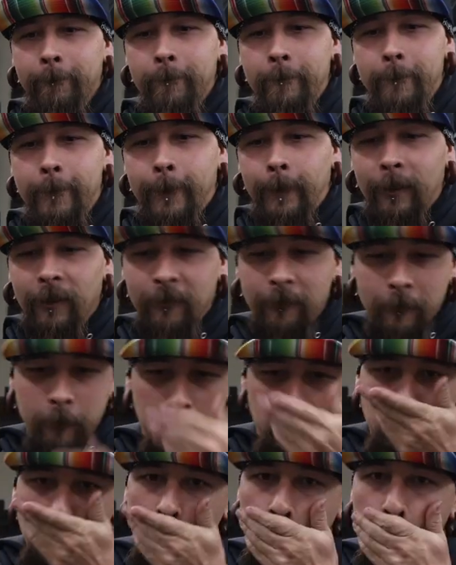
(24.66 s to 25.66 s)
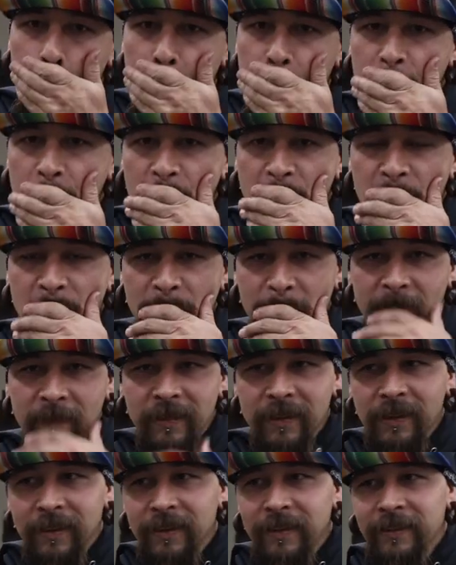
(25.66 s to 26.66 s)

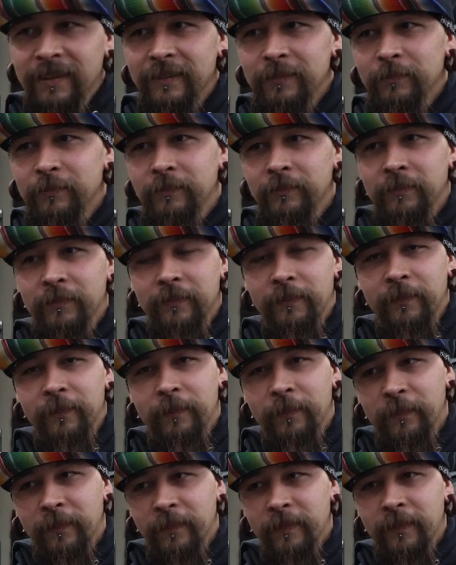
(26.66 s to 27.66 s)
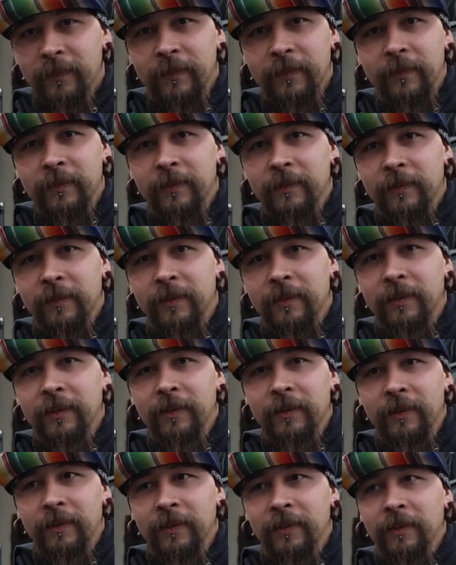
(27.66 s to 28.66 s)

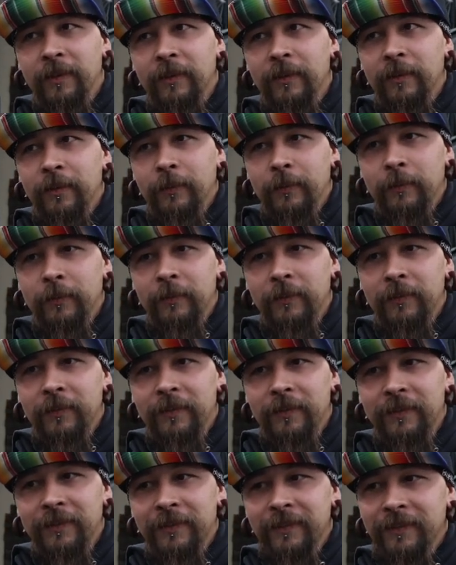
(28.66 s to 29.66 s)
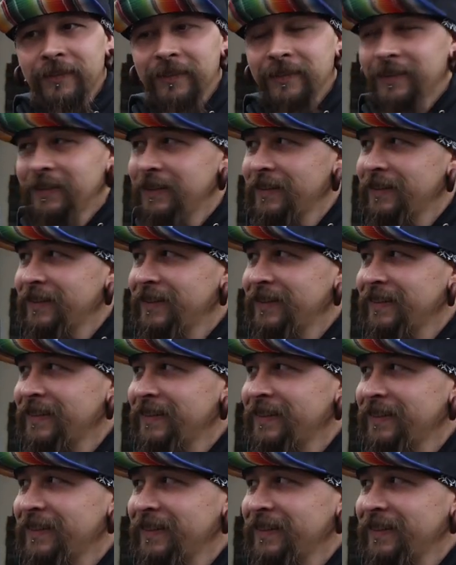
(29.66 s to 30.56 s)
(silent)